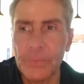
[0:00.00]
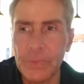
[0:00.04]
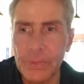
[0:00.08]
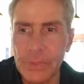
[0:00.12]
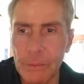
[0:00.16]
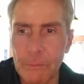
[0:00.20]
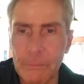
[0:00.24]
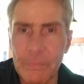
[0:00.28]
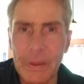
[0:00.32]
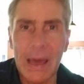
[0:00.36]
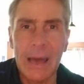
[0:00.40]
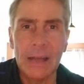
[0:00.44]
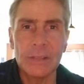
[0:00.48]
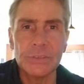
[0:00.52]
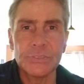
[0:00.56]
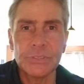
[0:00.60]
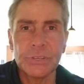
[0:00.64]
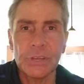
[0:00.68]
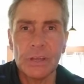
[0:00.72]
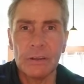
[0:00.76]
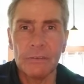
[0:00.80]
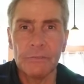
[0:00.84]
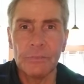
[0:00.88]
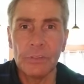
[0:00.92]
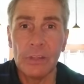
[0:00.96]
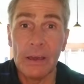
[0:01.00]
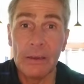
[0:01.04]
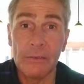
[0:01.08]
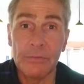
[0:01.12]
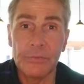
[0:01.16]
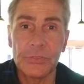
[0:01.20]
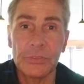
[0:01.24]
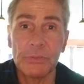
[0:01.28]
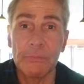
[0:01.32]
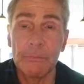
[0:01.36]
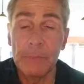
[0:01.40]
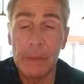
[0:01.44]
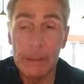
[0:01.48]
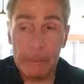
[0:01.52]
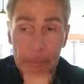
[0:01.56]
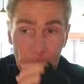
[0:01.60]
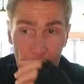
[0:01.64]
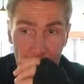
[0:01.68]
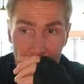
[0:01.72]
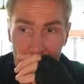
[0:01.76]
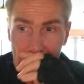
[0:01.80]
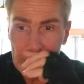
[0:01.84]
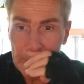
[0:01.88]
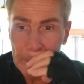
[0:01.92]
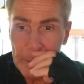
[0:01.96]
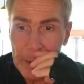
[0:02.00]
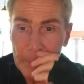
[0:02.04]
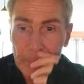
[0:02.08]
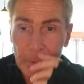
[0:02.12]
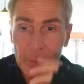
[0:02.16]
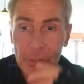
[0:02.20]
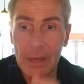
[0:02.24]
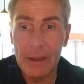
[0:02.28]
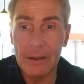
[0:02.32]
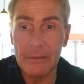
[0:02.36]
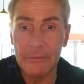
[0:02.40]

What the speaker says: the bad side of life, the people that